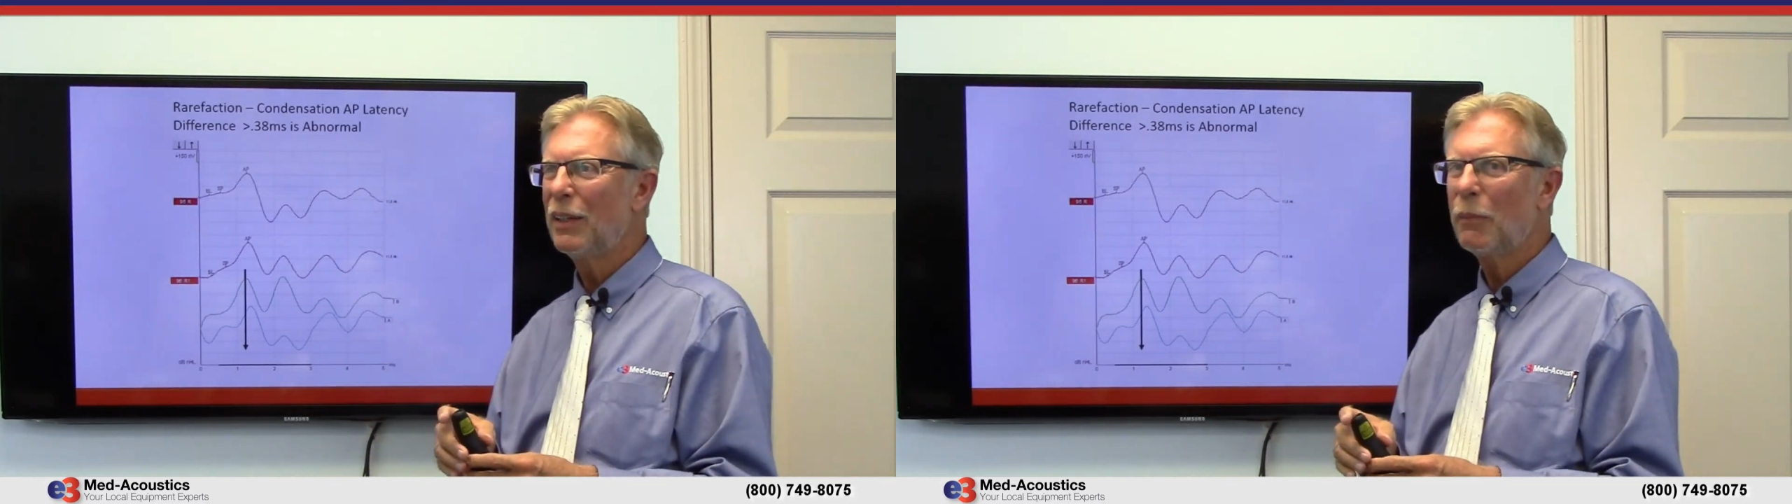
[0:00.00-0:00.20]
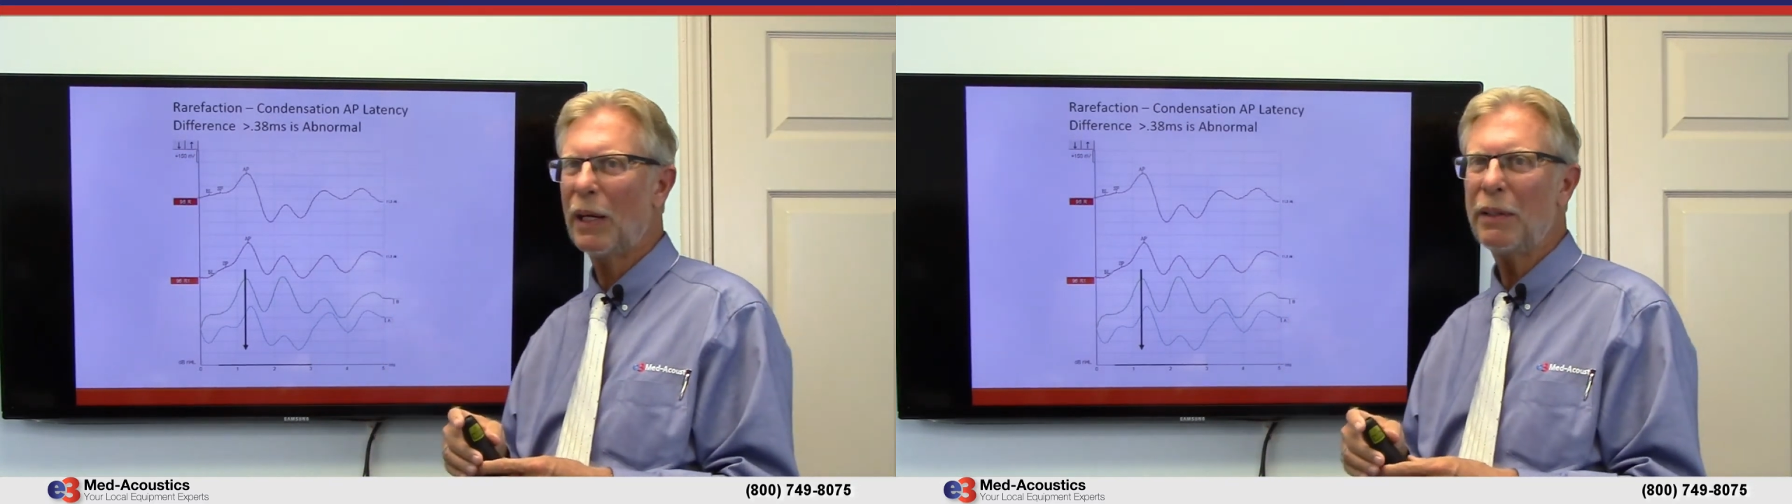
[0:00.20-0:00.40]

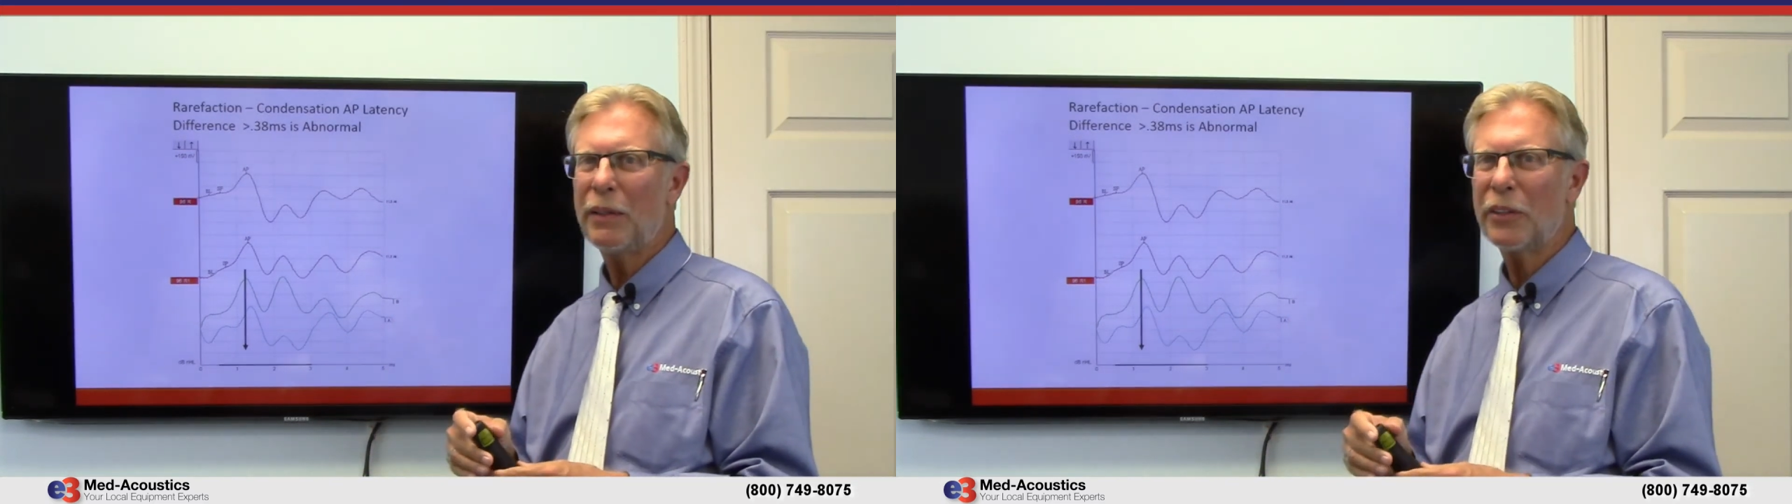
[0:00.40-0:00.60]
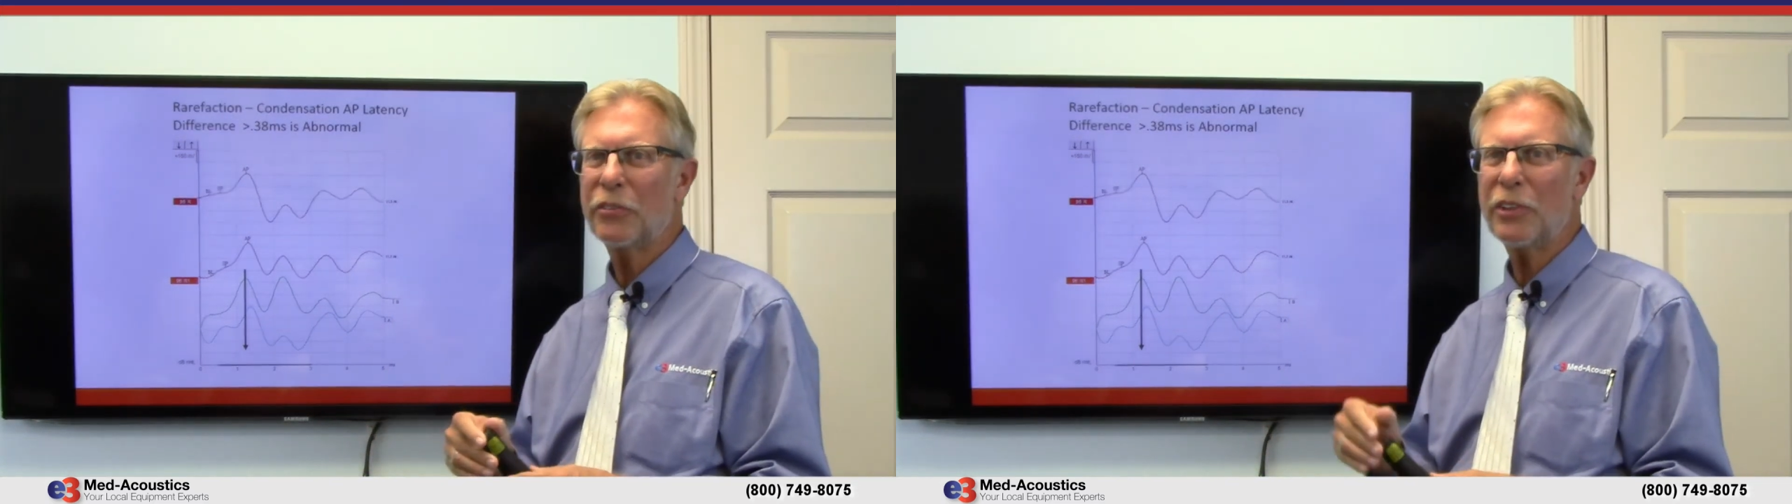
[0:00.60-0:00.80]

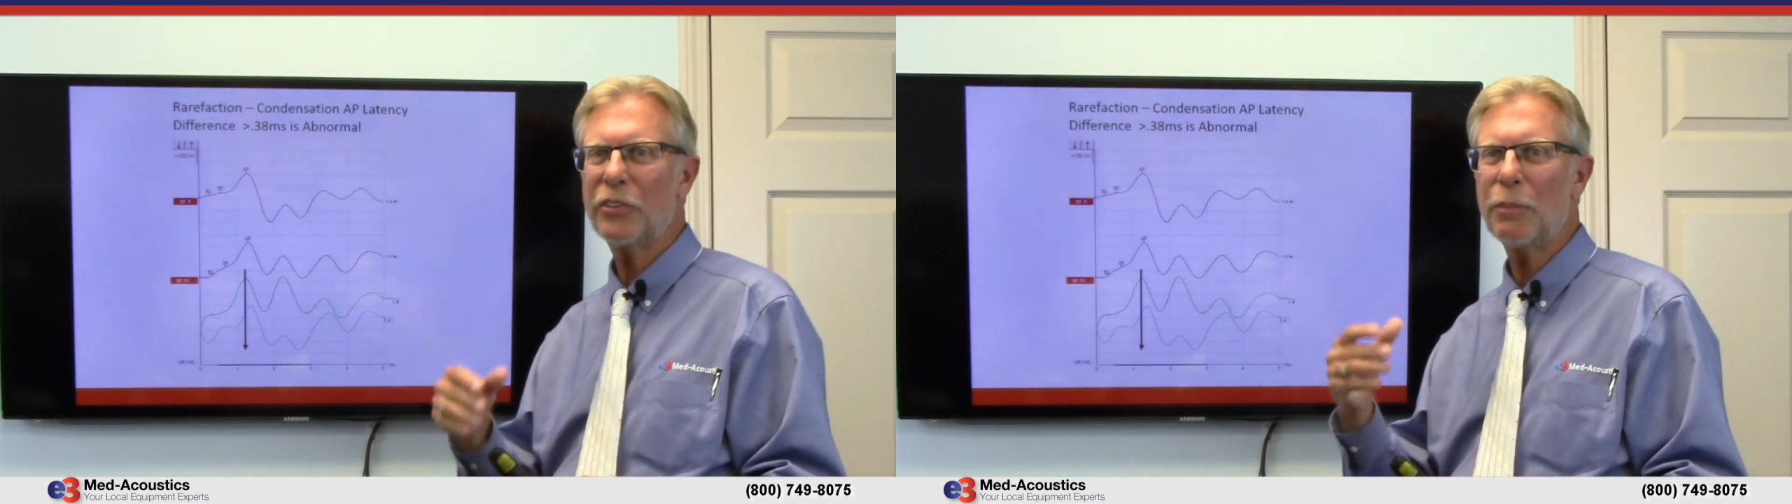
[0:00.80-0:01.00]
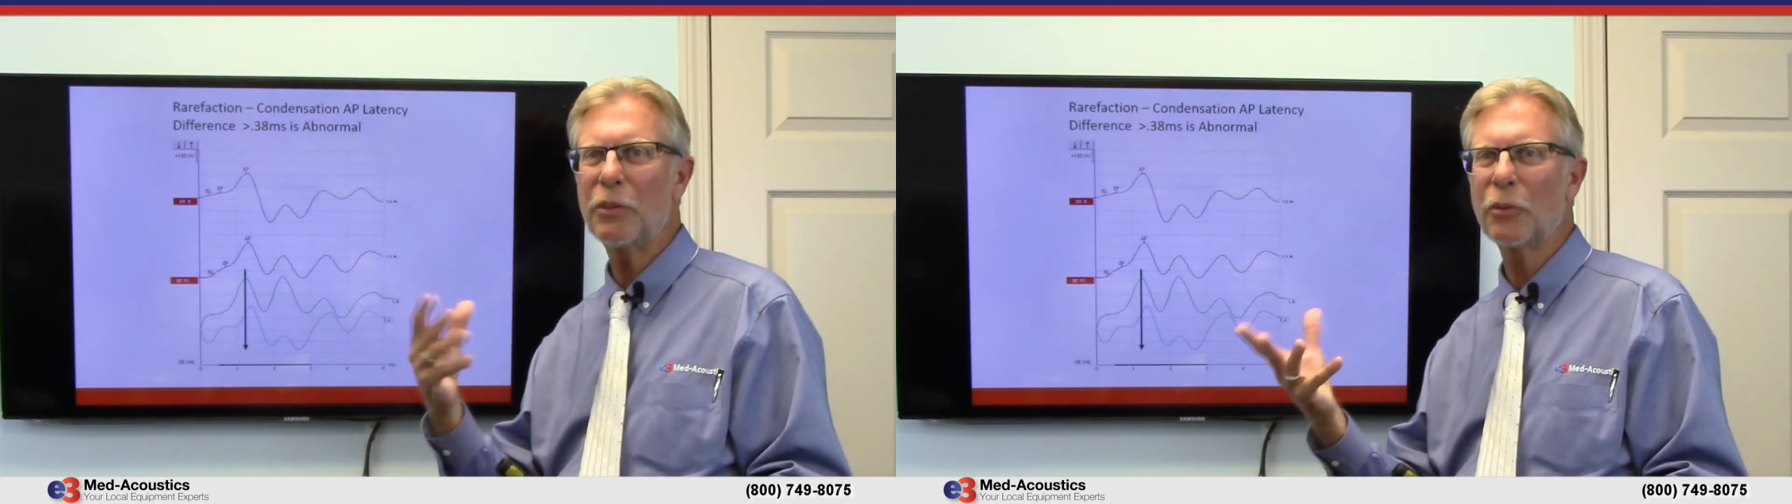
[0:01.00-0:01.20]
Well, the
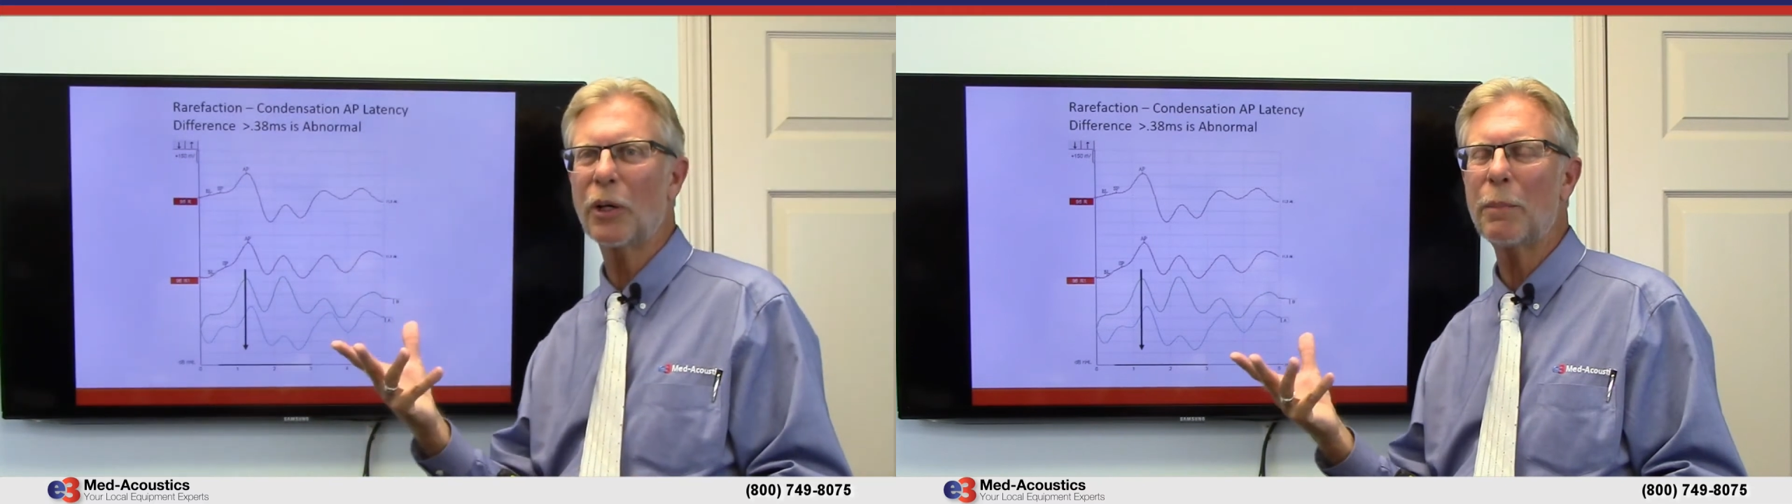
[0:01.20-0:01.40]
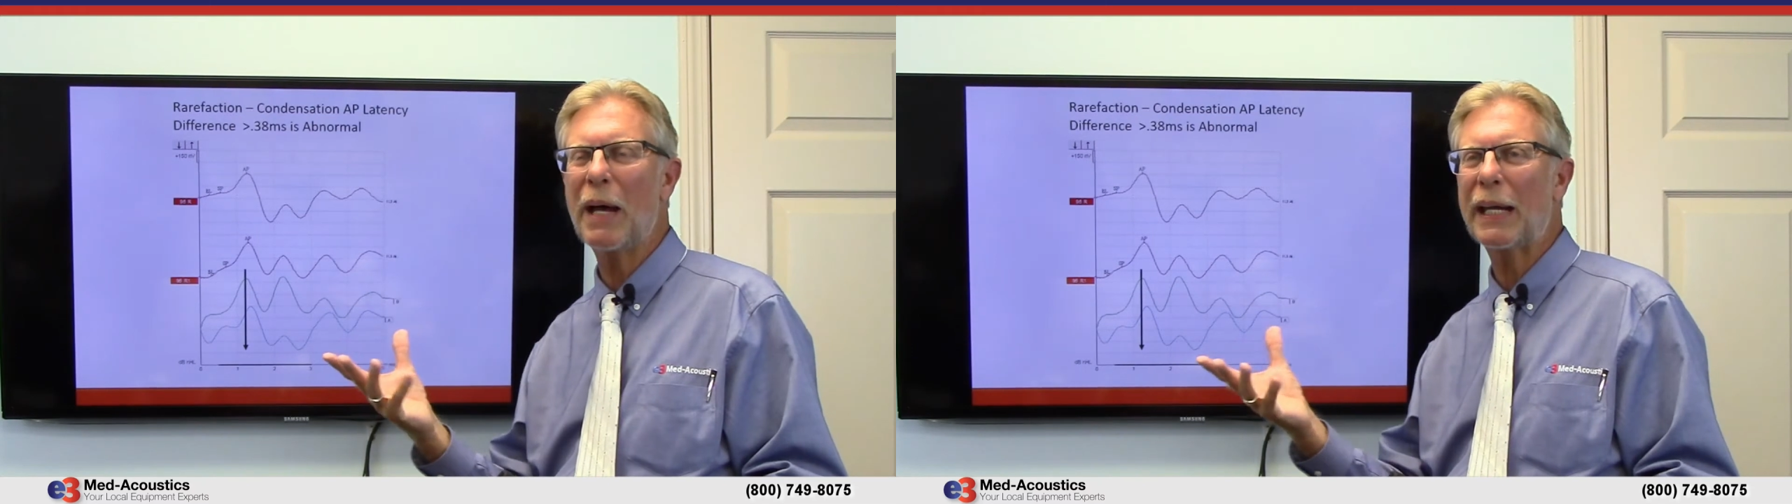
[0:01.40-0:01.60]
system is
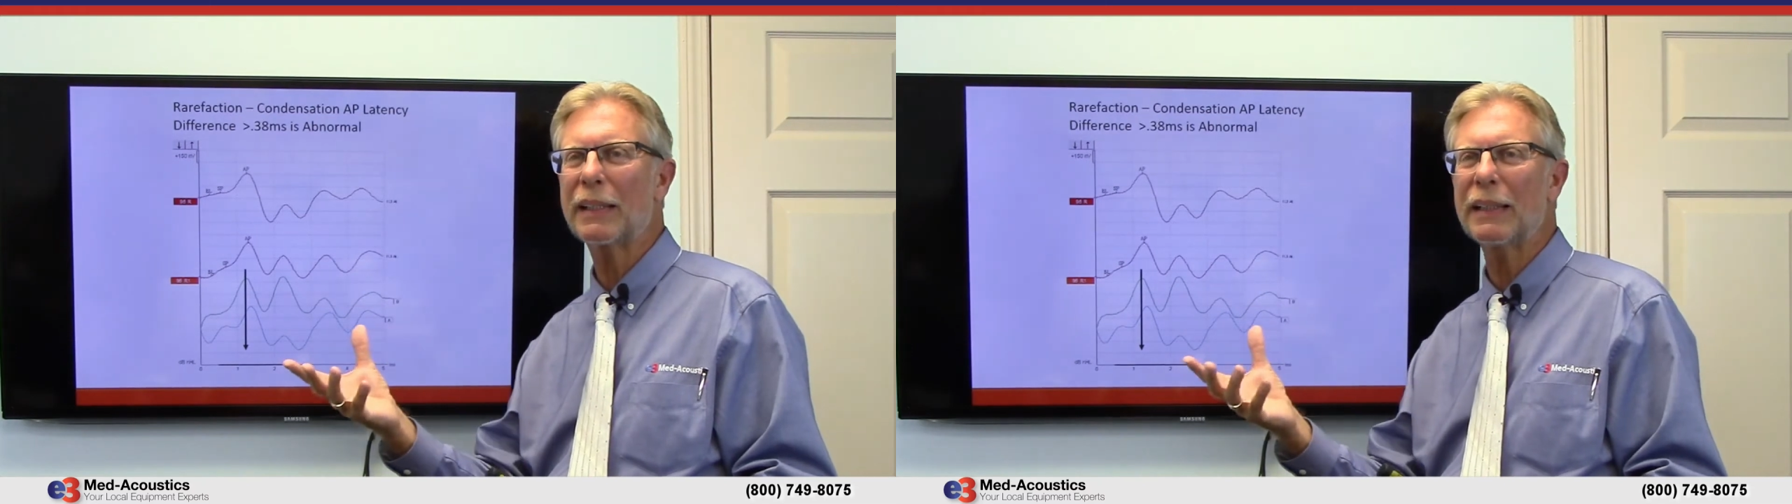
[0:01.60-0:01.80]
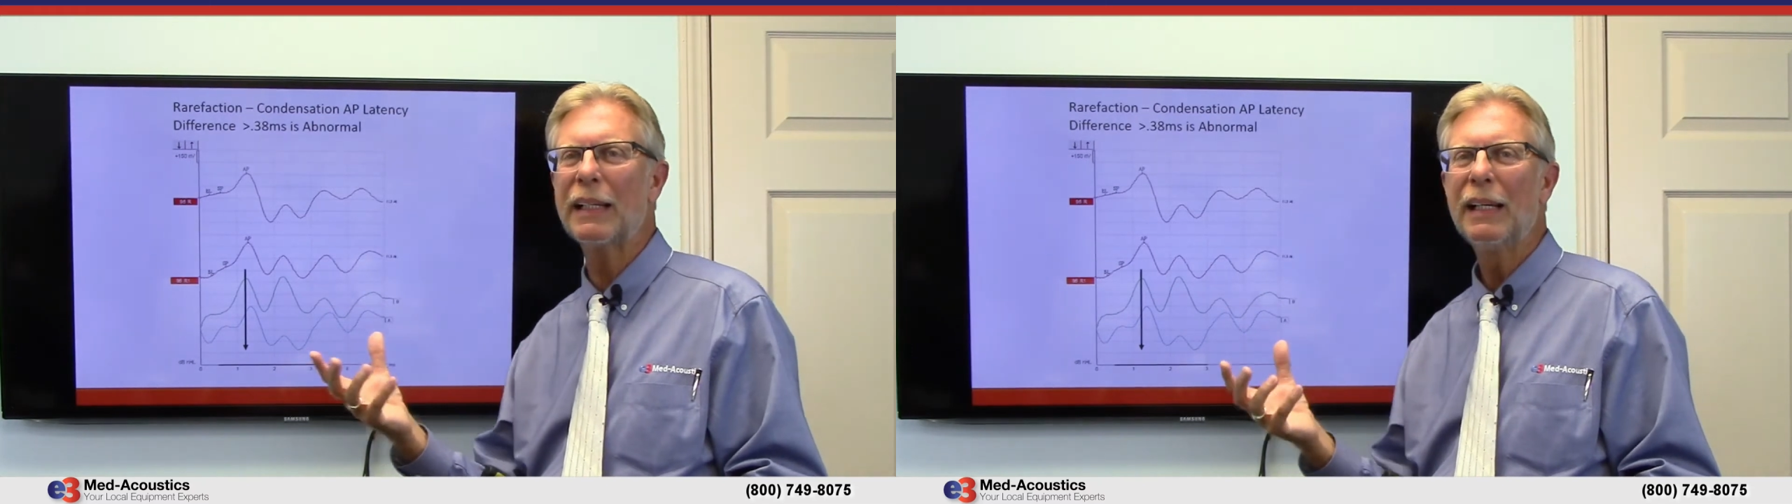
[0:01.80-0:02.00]

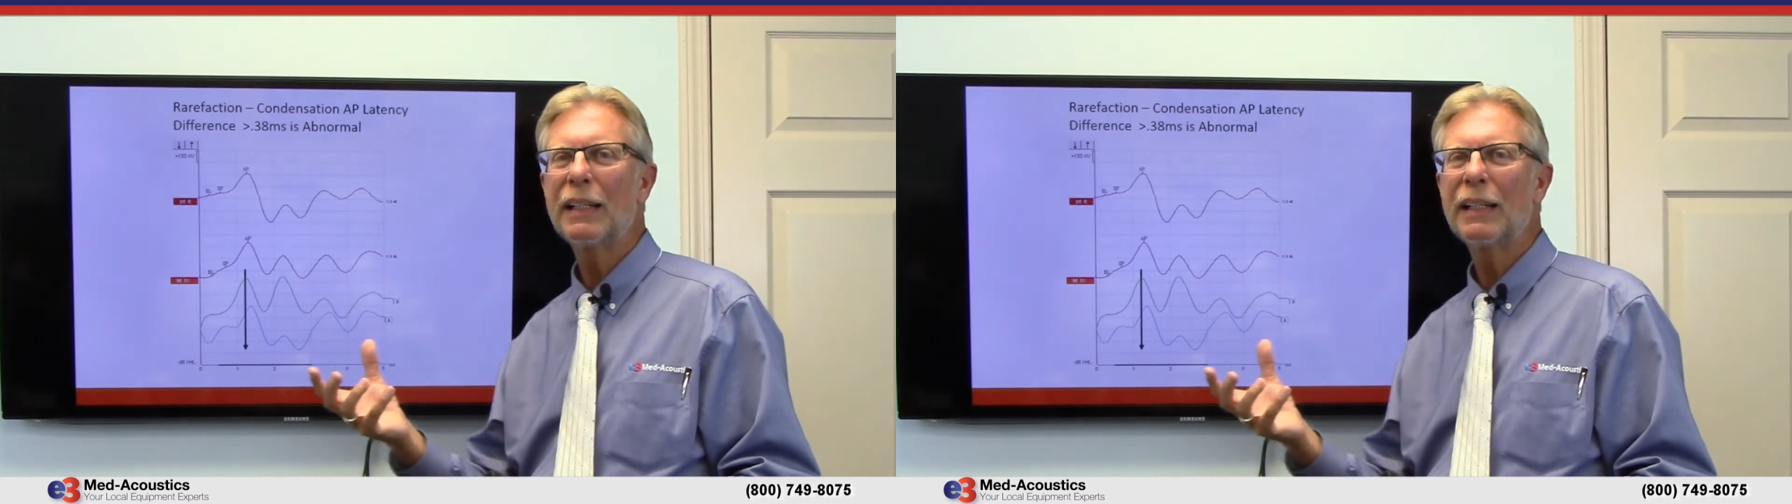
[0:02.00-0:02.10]
automatically